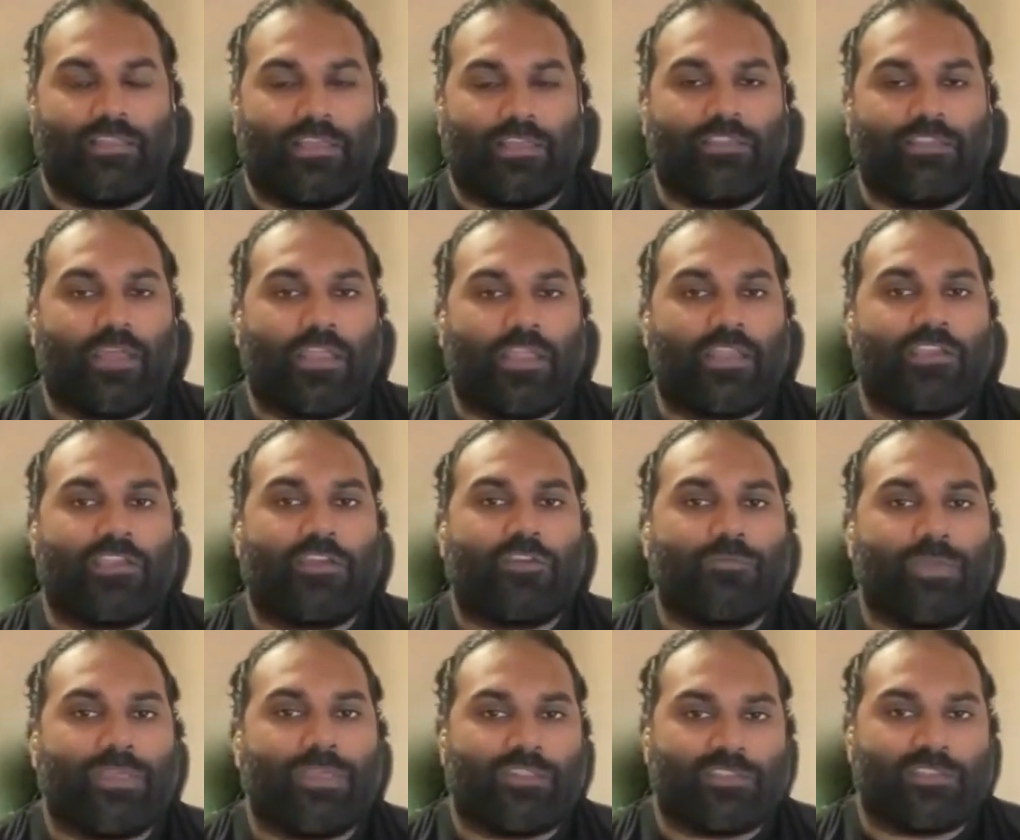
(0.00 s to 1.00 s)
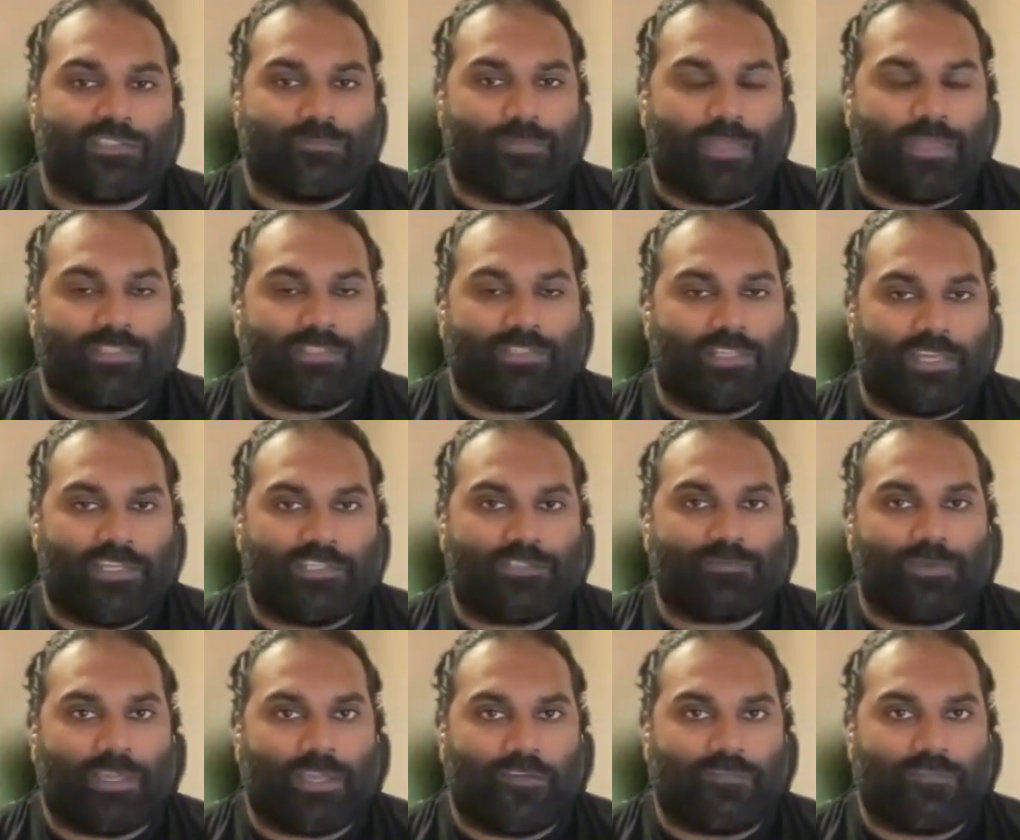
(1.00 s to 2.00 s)
Like, and I don't mean the semantic
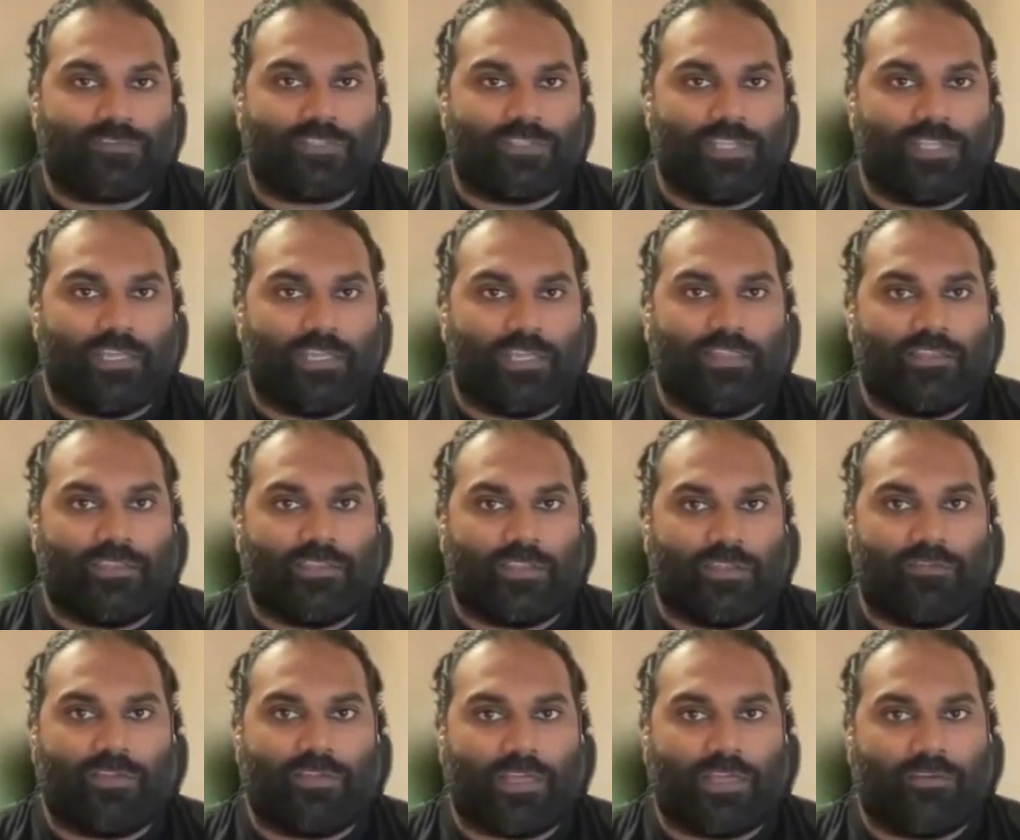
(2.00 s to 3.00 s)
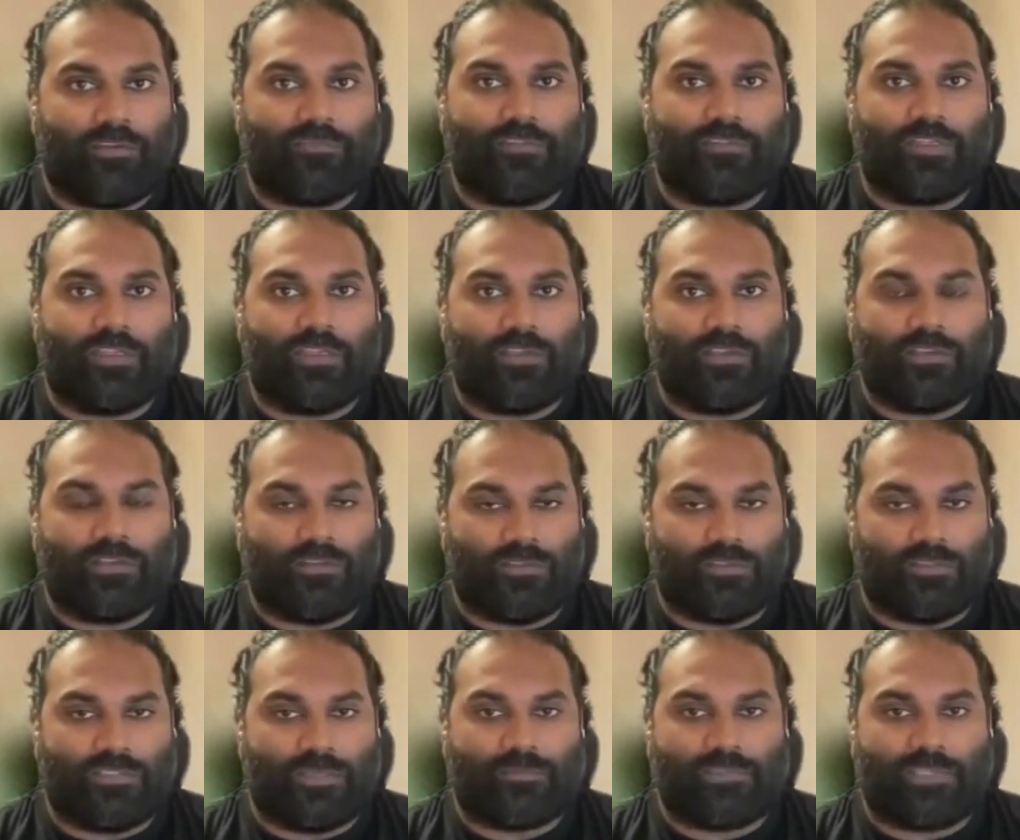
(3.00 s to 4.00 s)
layers we have today that don't have
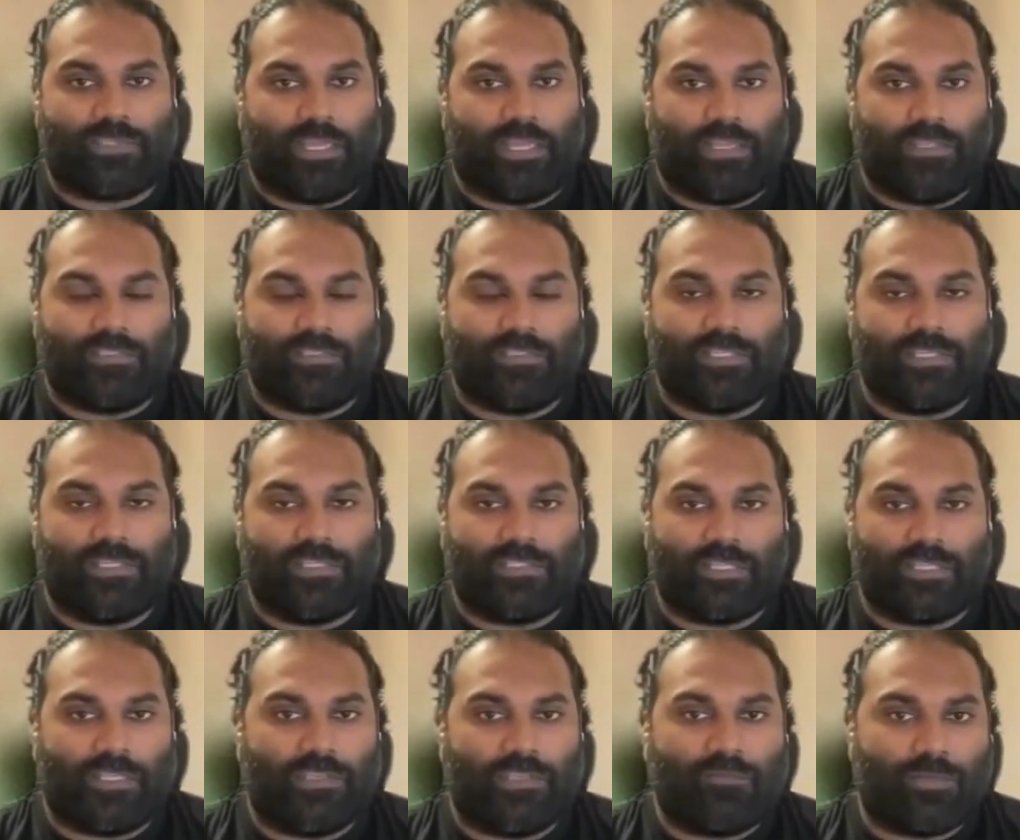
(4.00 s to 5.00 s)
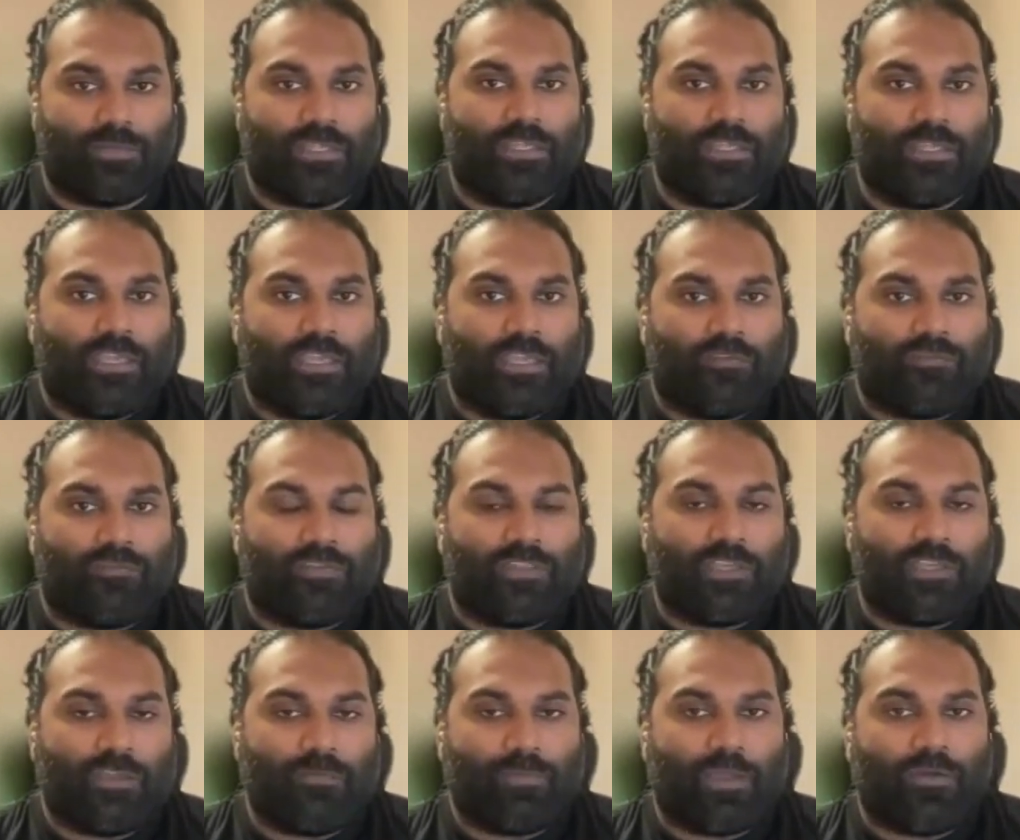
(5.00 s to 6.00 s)
concepts like entities in, but if you
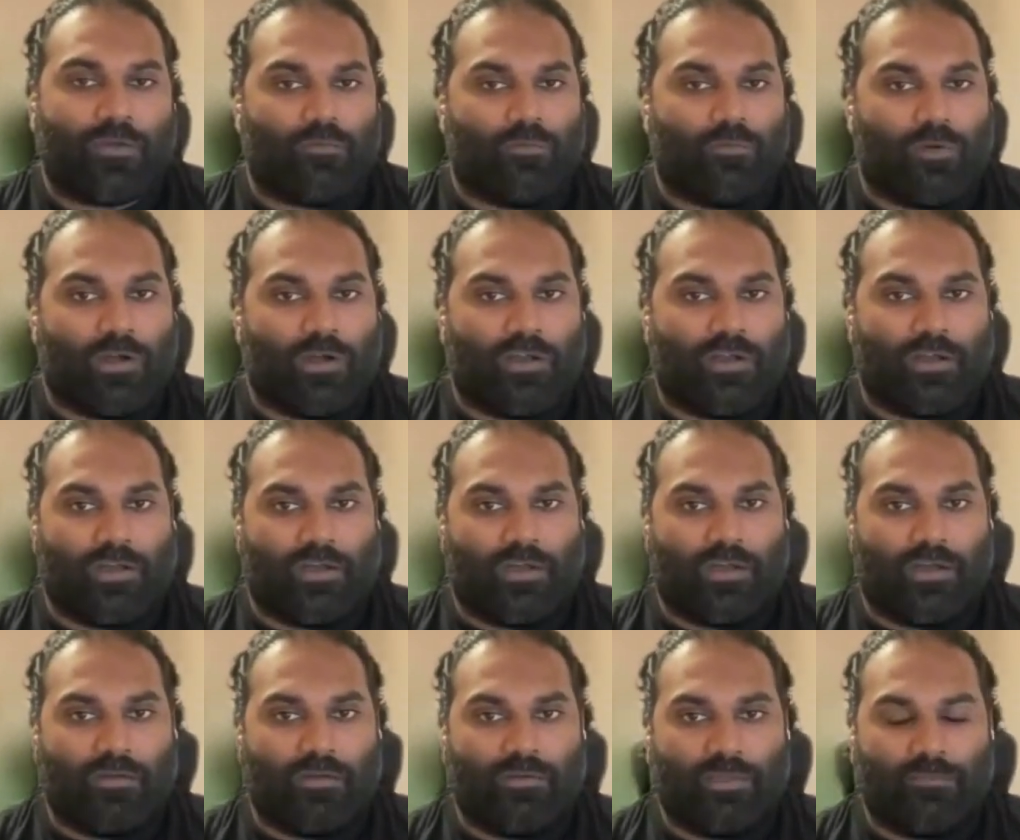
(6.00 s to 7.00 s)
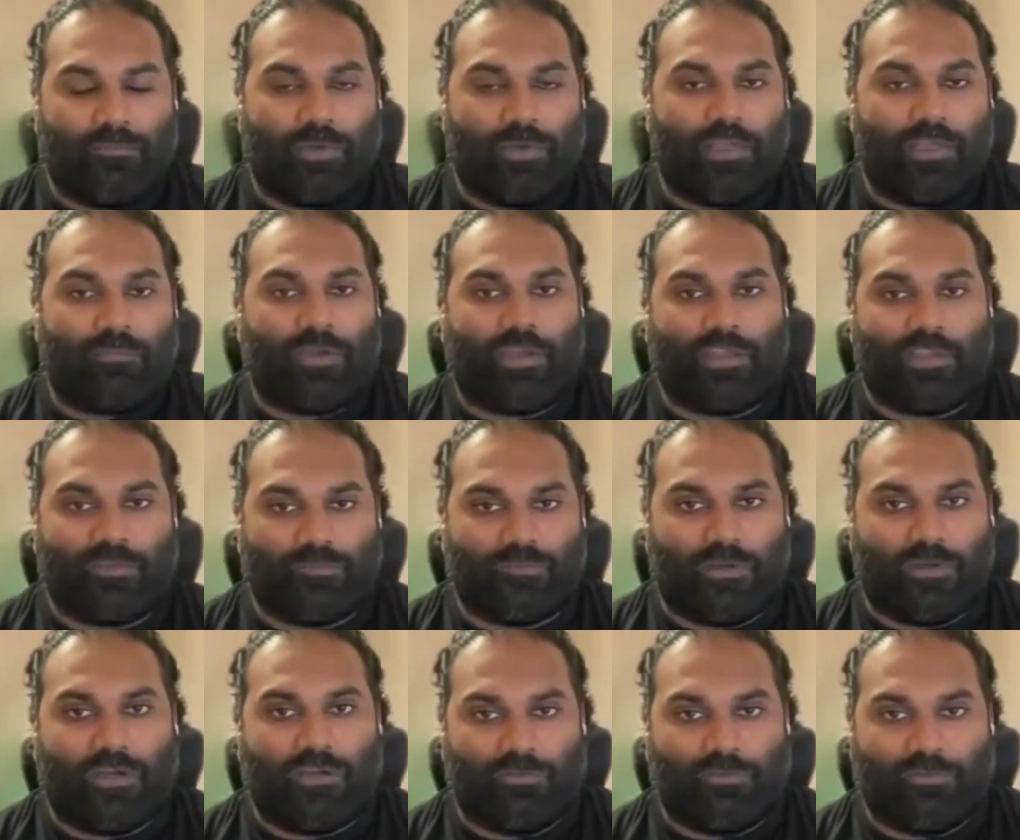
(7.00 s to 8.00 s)
think about what, in my mind,
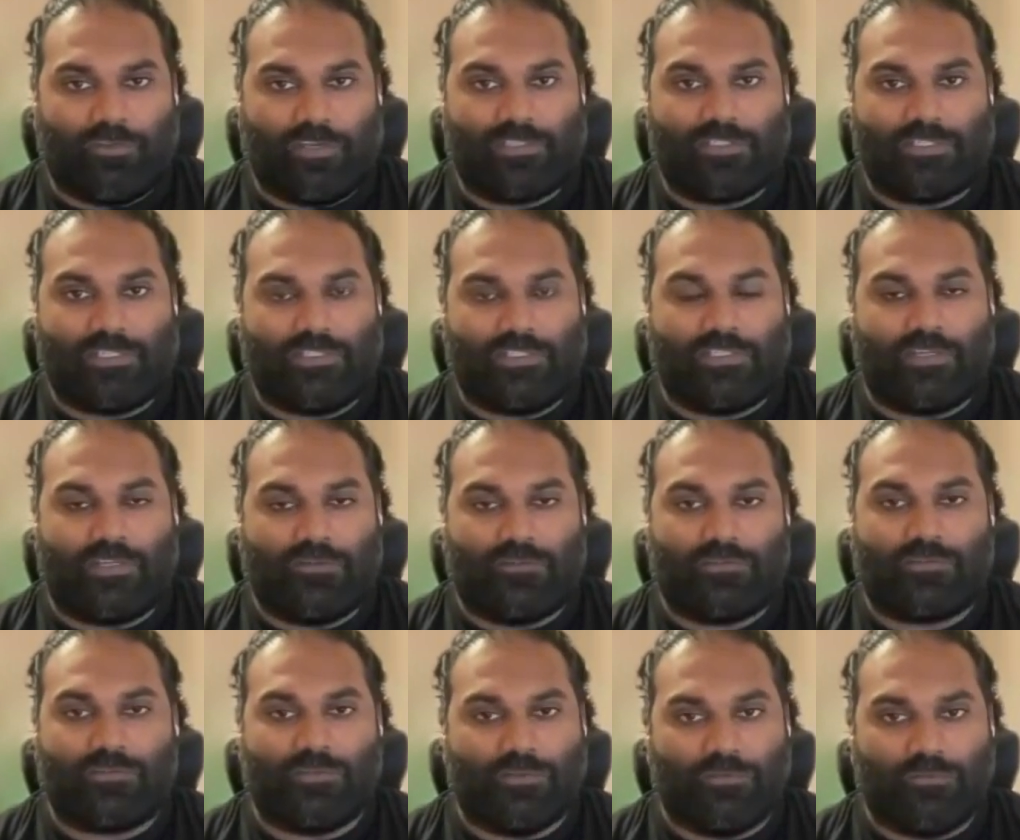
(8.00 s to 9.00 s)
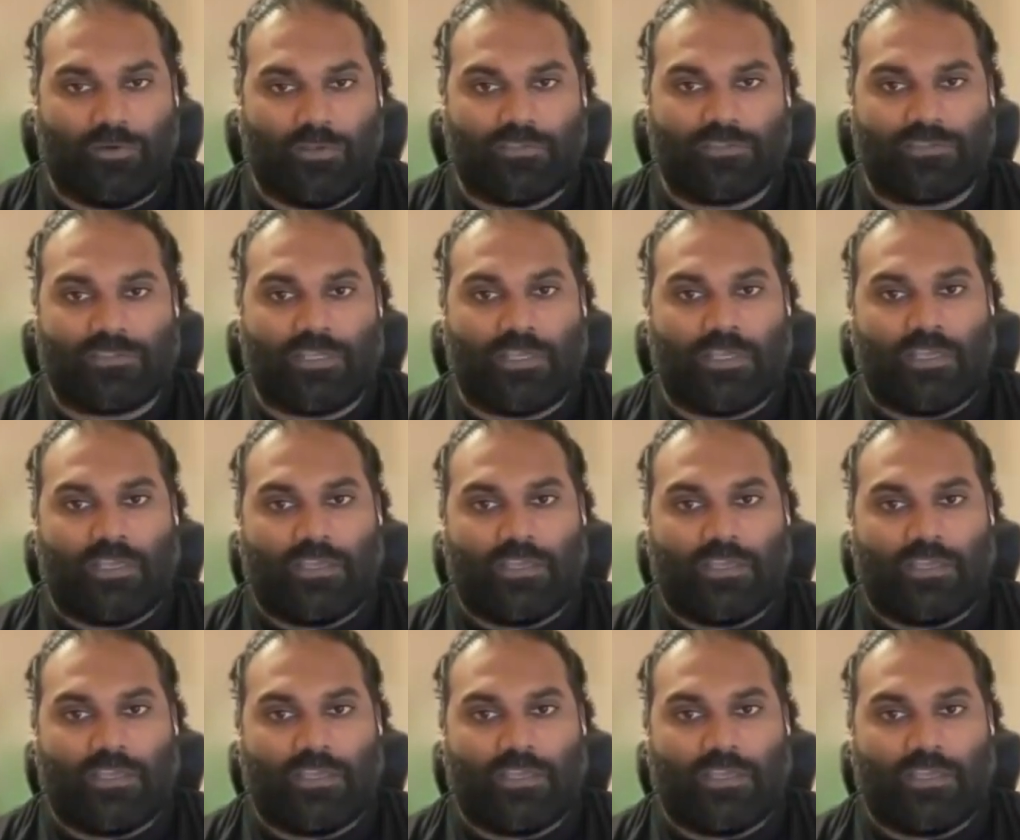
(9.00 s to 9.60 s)
what a reverse ETL tool wants,